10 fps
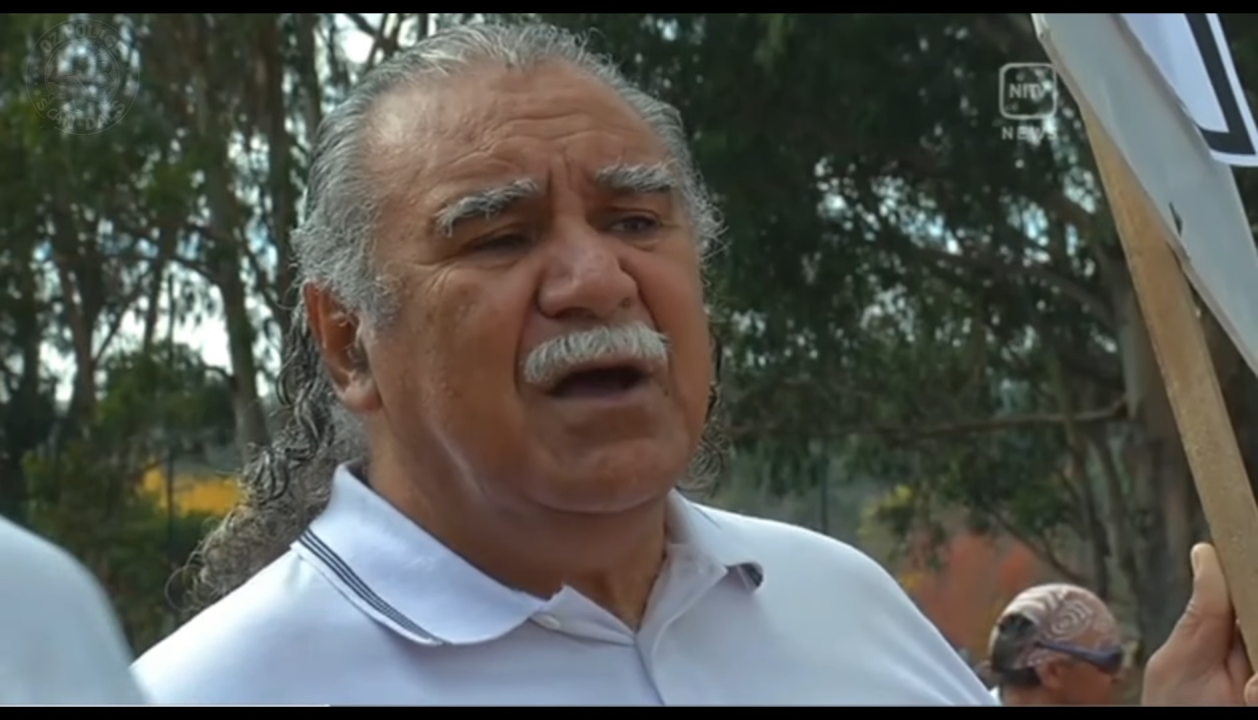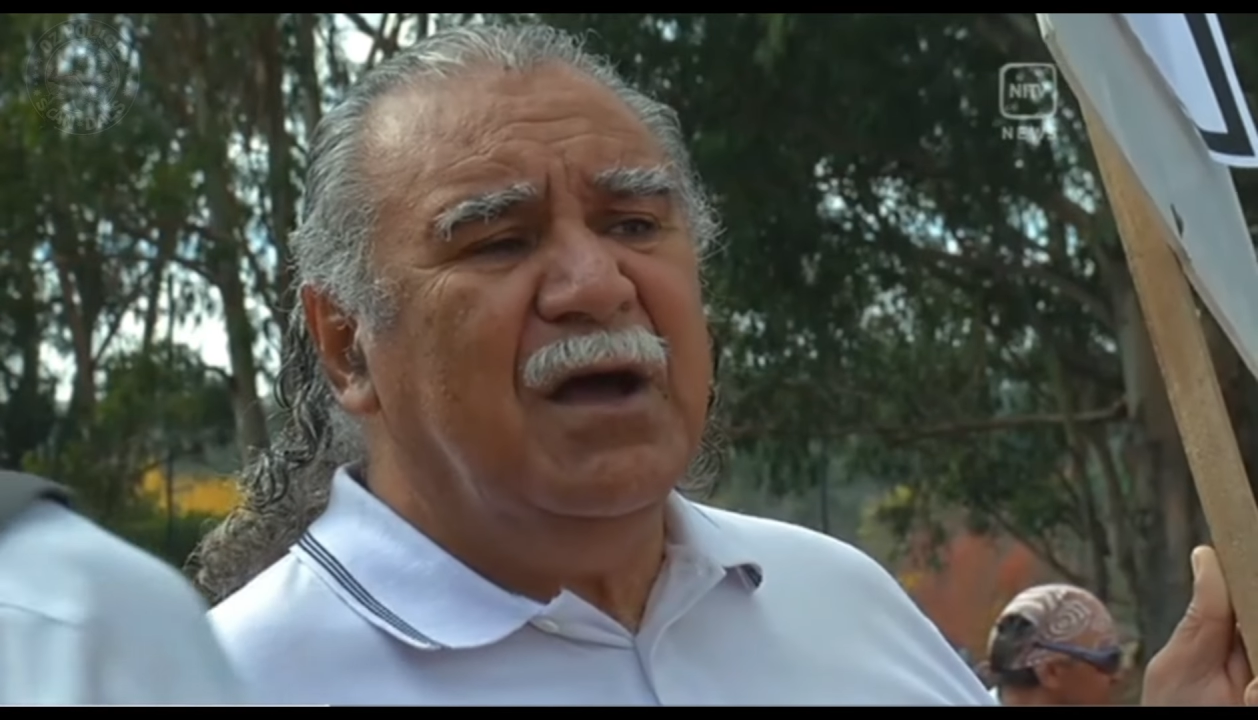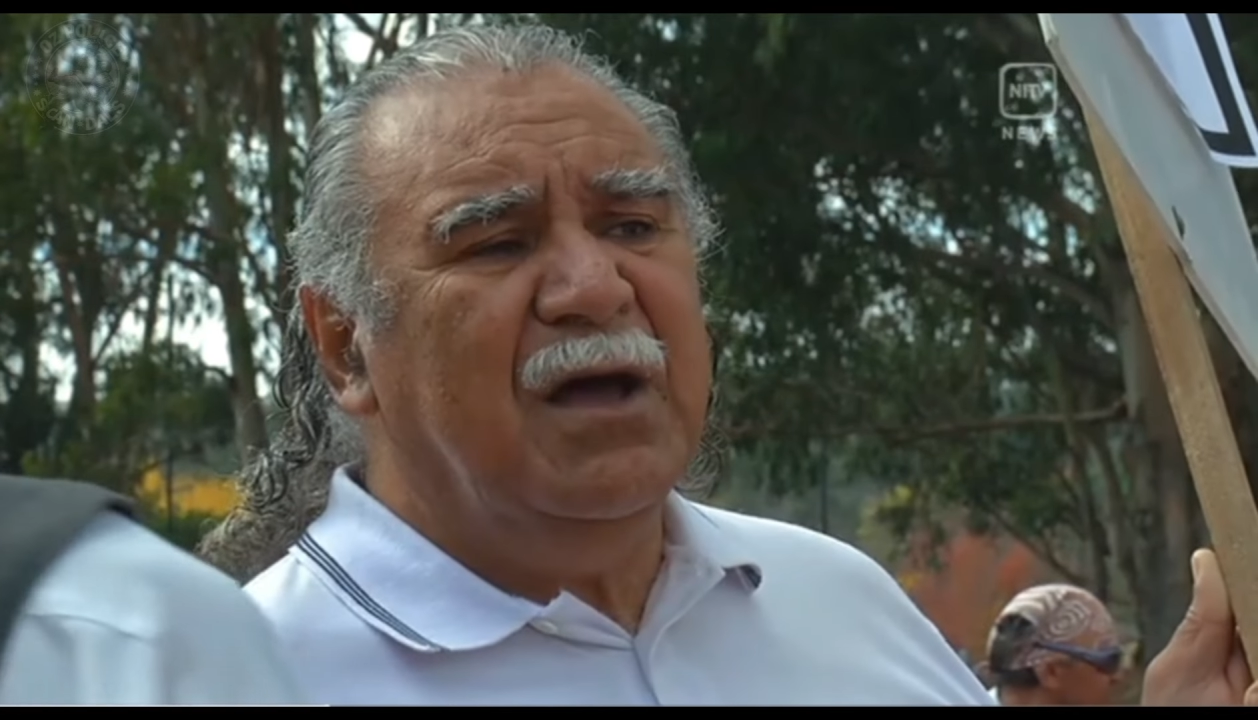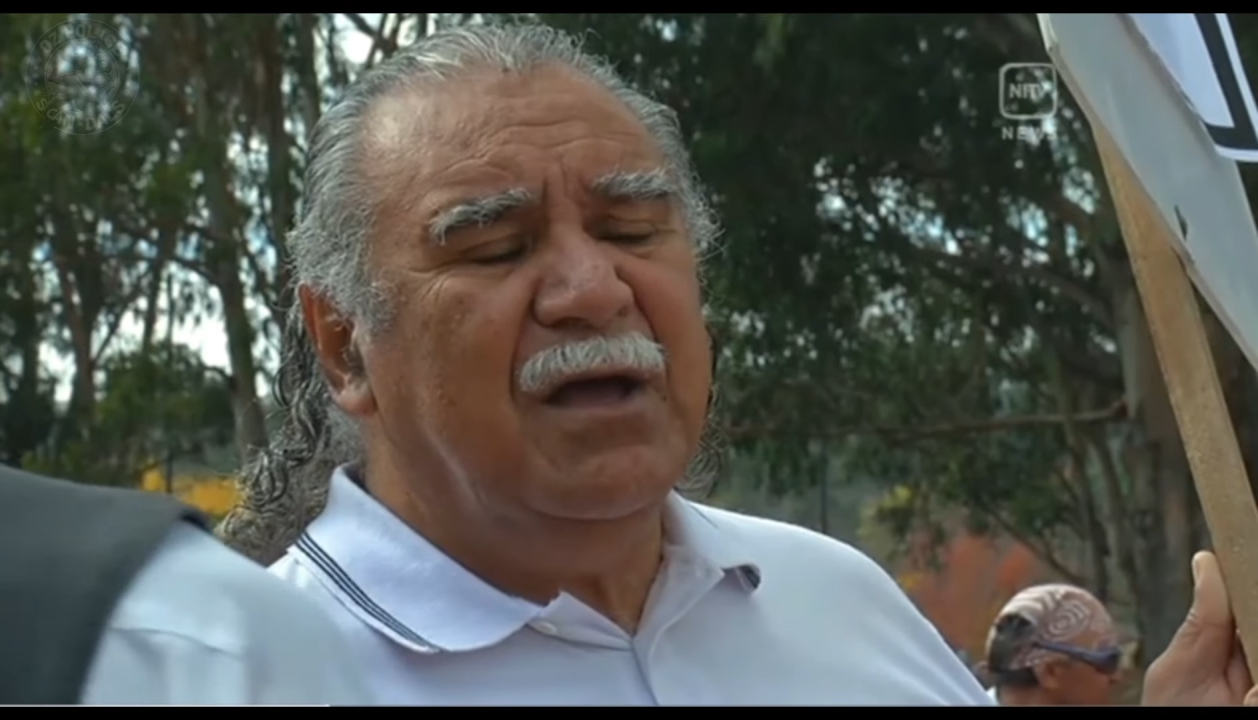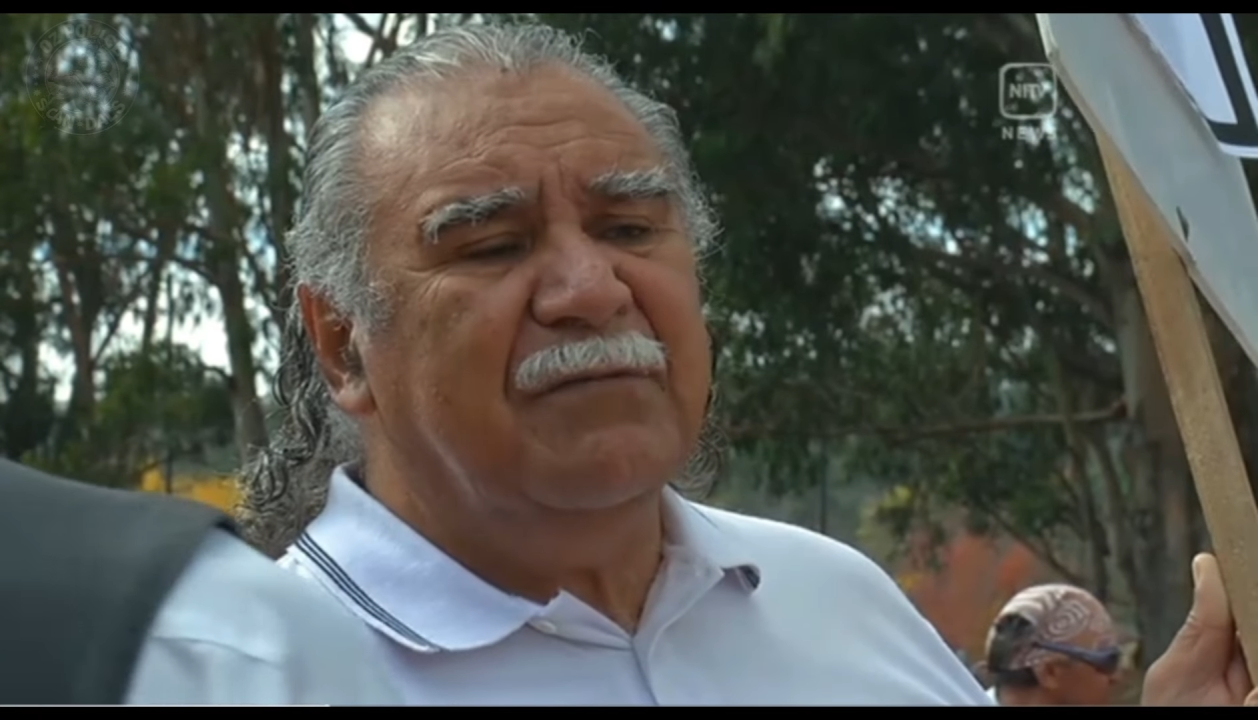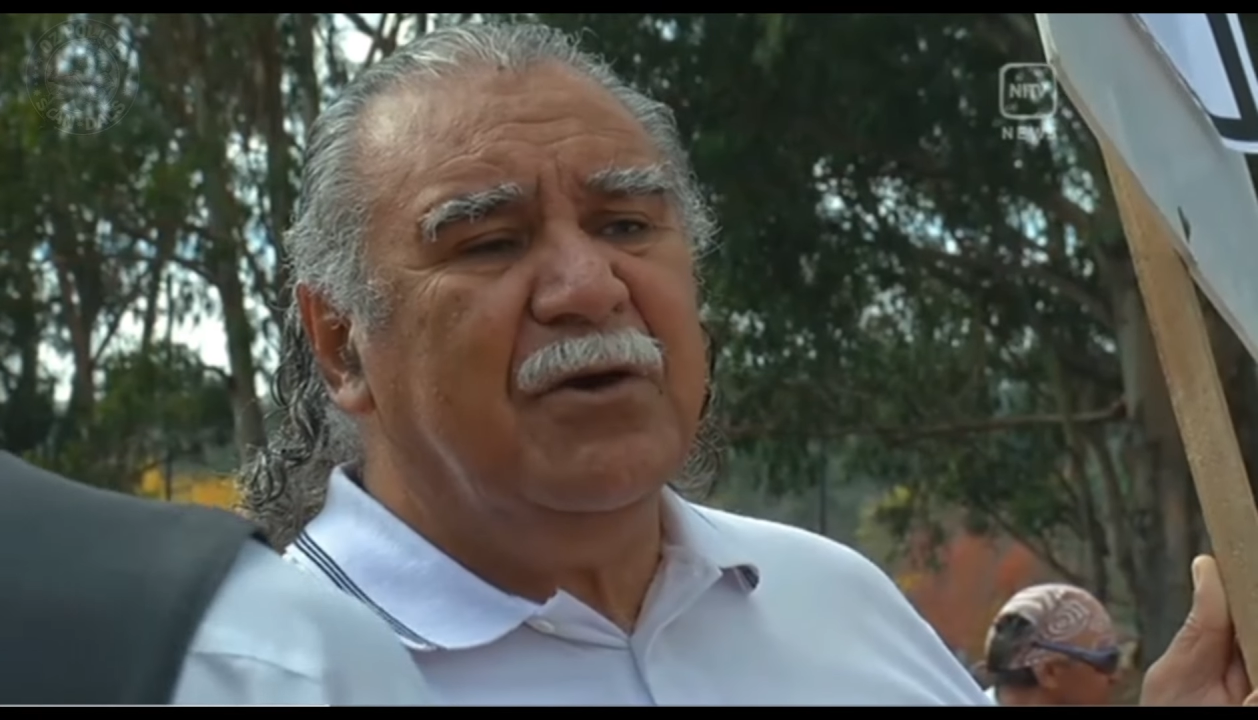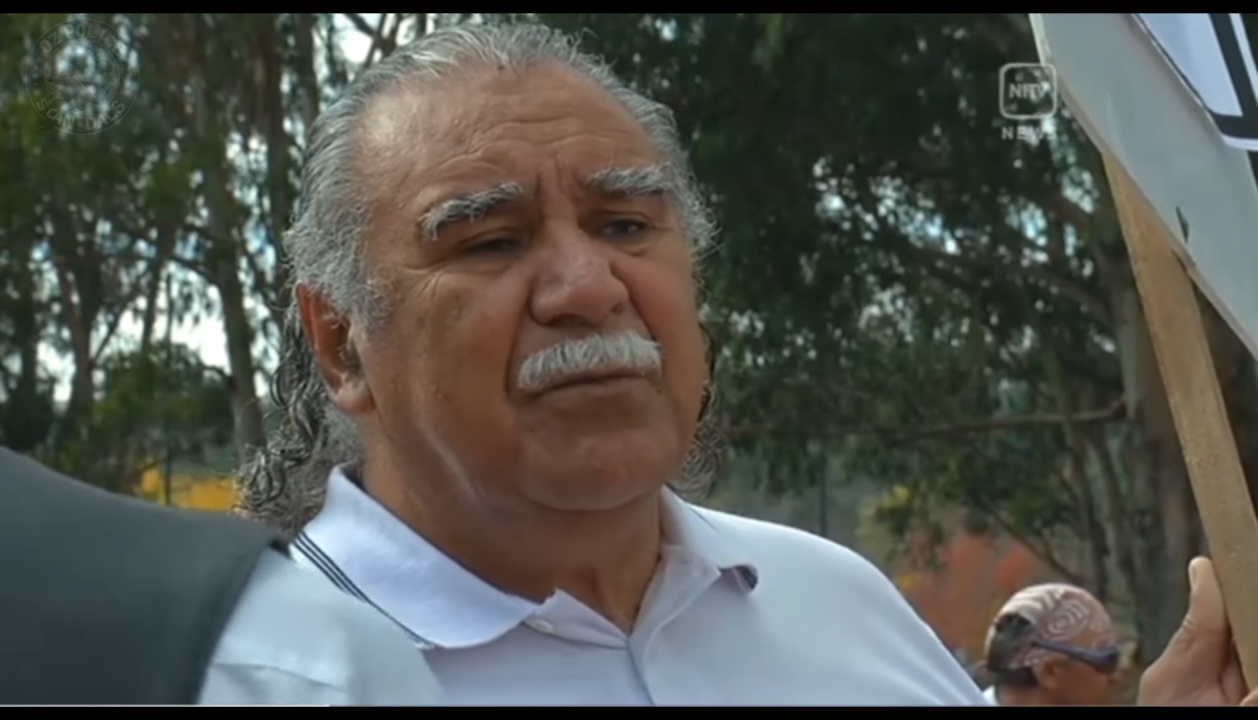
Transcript: have